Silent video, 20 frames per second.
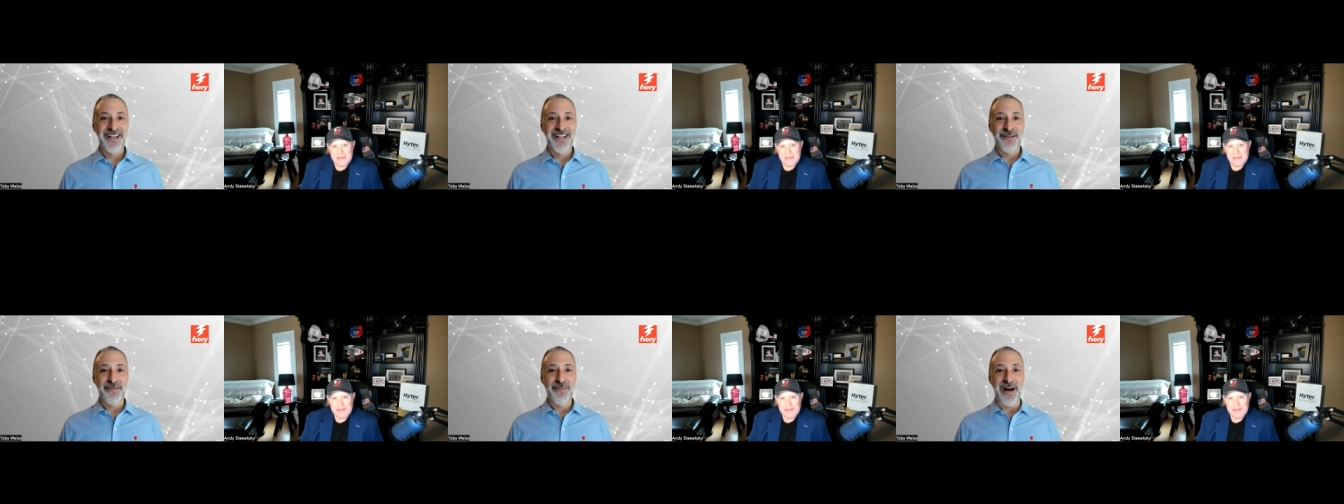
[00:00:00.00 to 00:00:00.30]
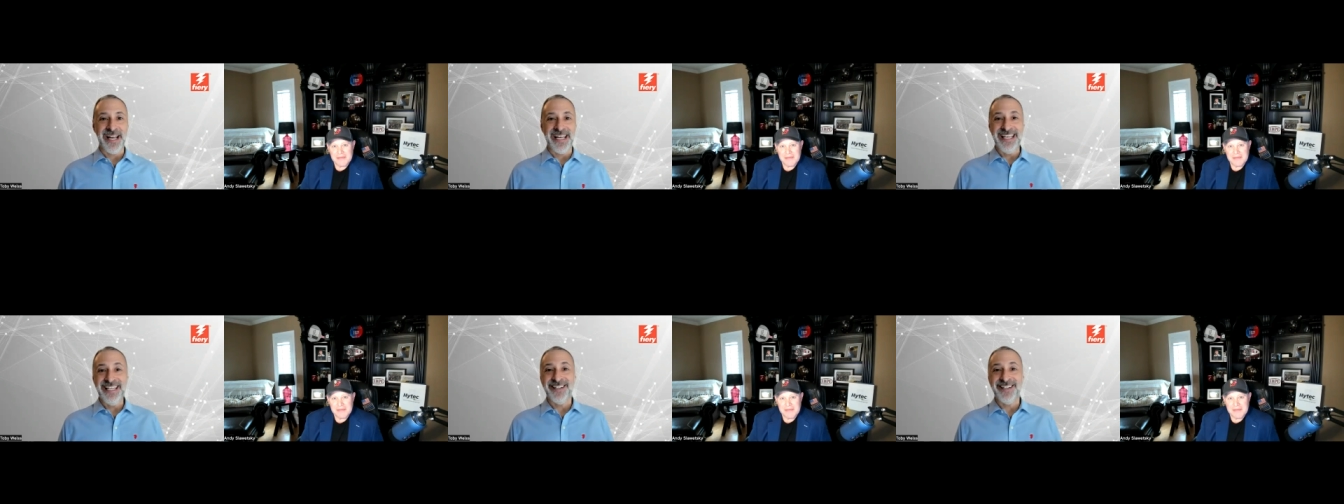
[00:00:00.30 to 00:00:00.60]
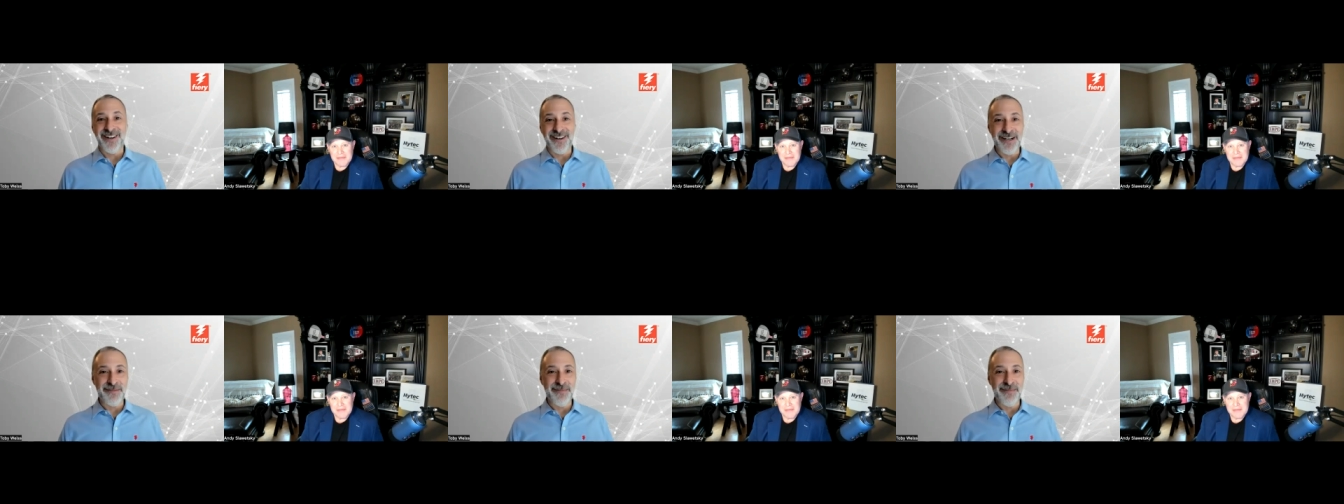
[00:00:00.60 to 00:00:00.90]
my
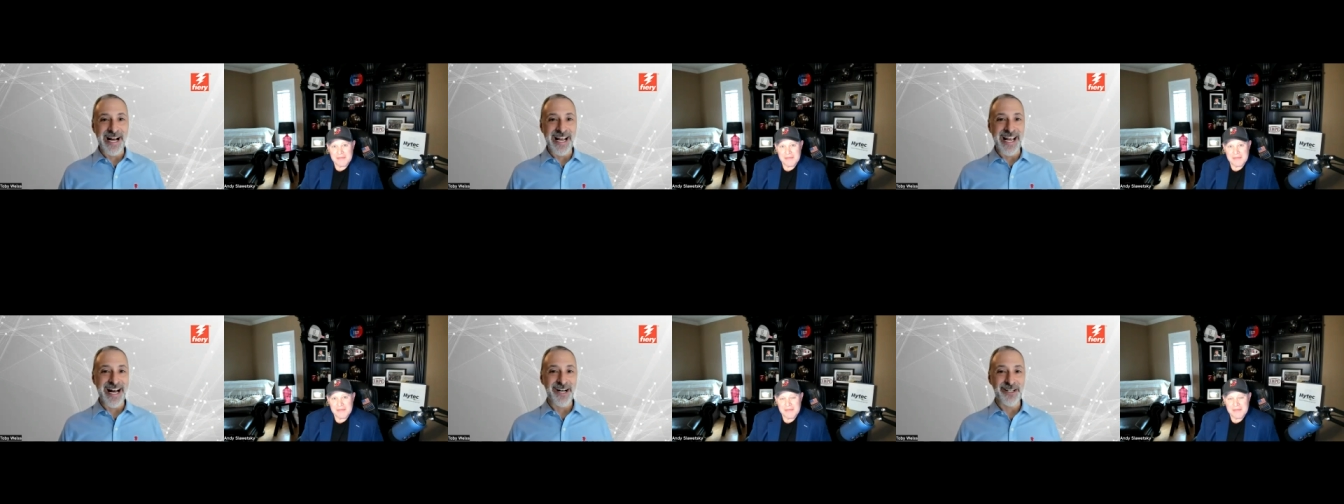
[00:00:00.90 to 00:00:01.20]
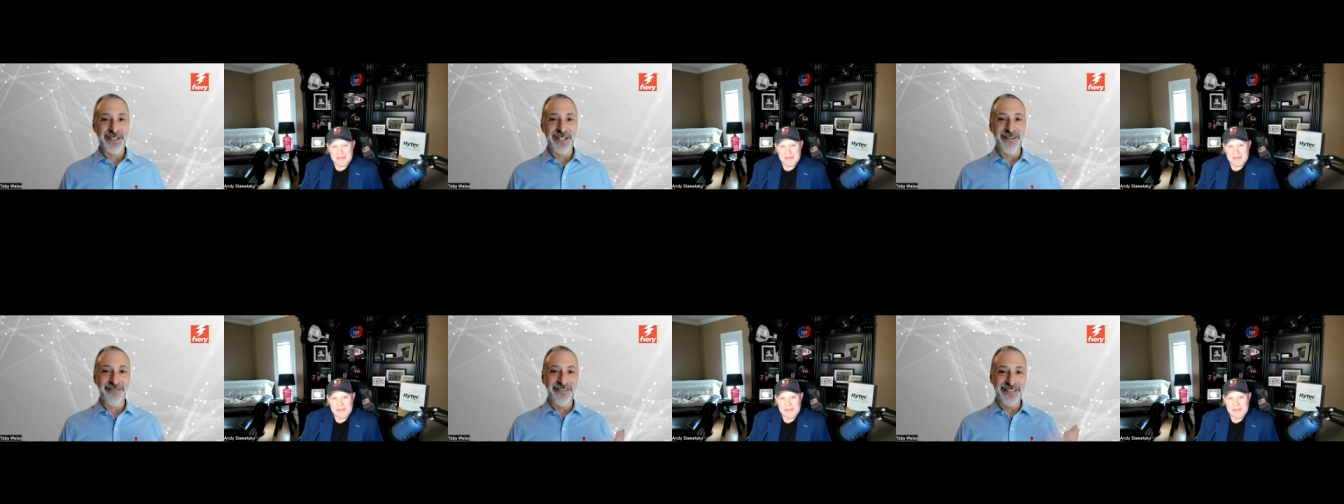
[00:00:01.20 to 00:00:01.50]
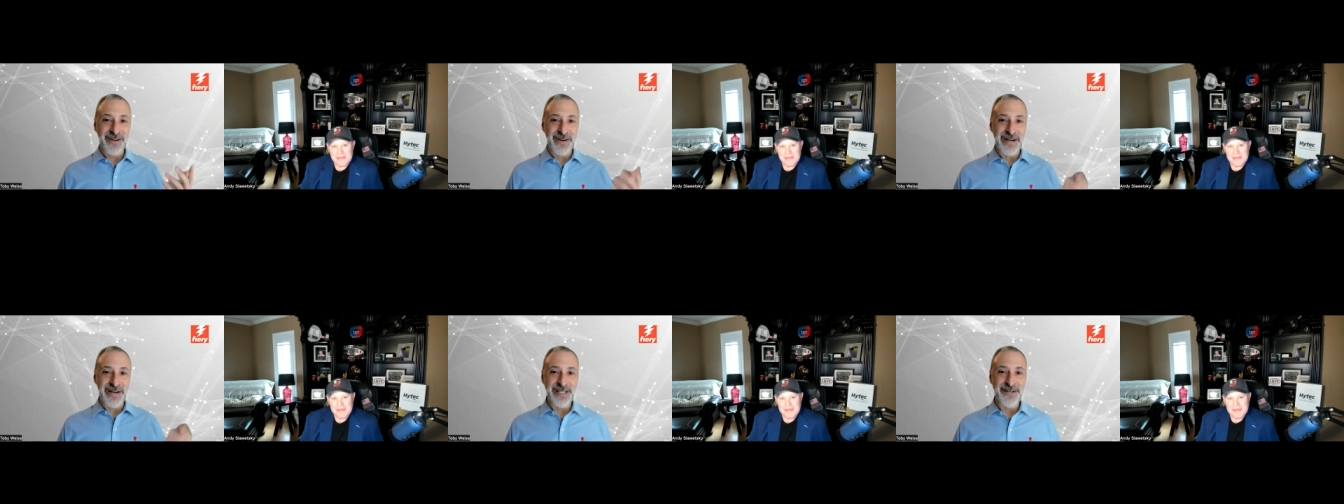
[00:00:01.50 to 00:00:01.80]
heater in my house, even
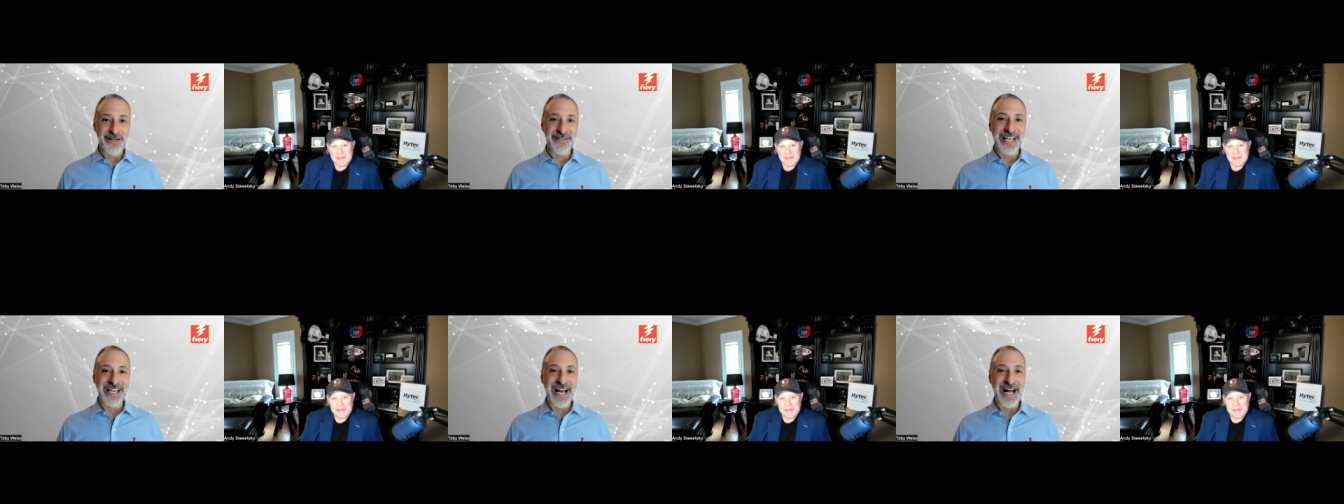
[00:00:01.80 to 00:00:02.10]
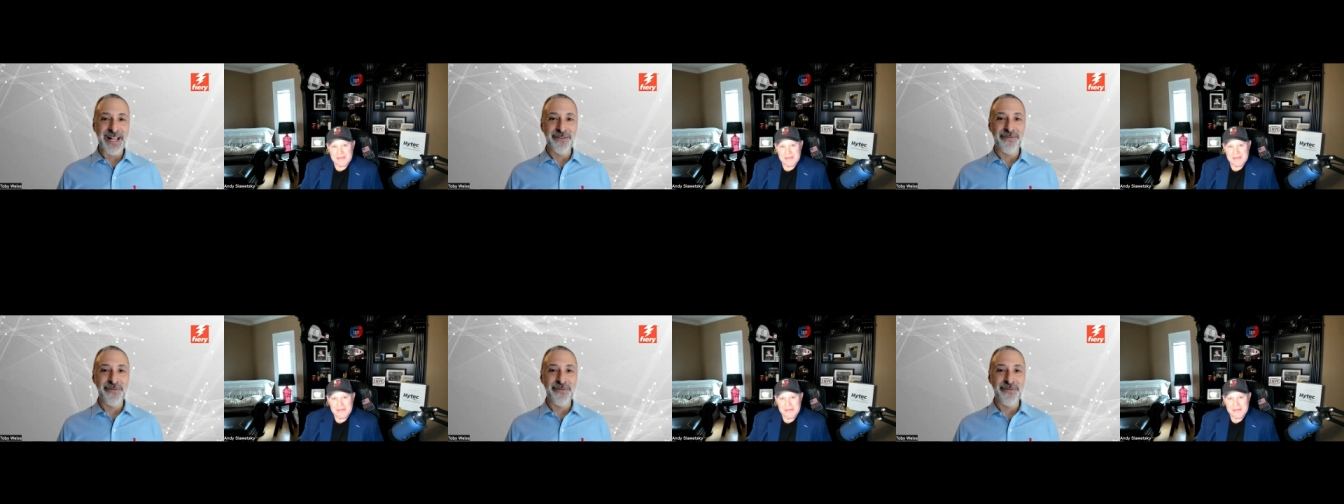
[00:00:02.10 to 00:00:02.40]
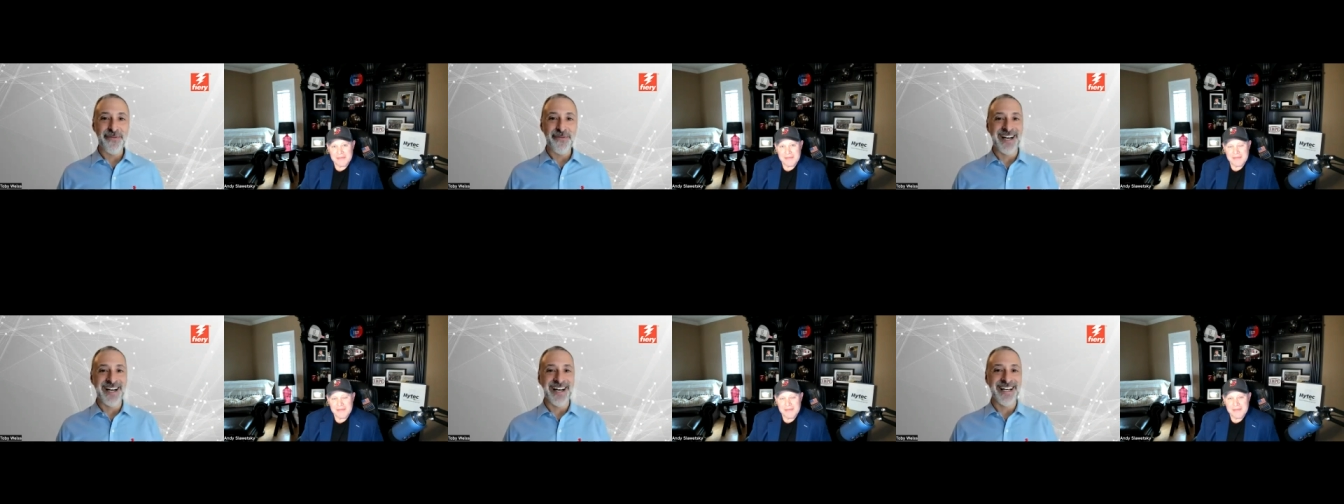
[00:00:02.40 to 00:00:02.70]
though I live in
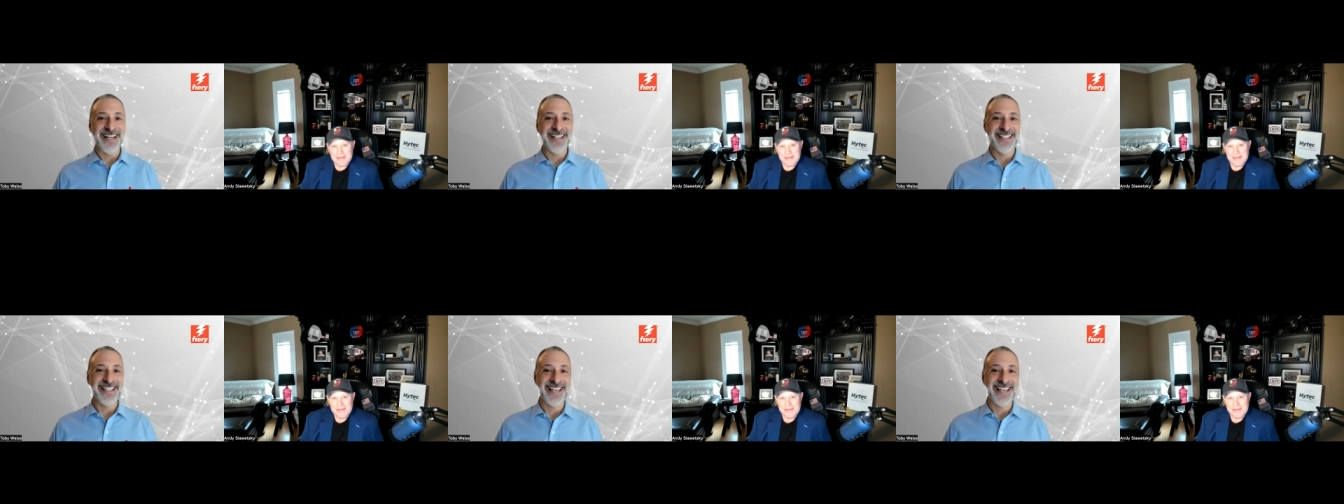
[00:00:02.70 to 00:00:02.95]
California,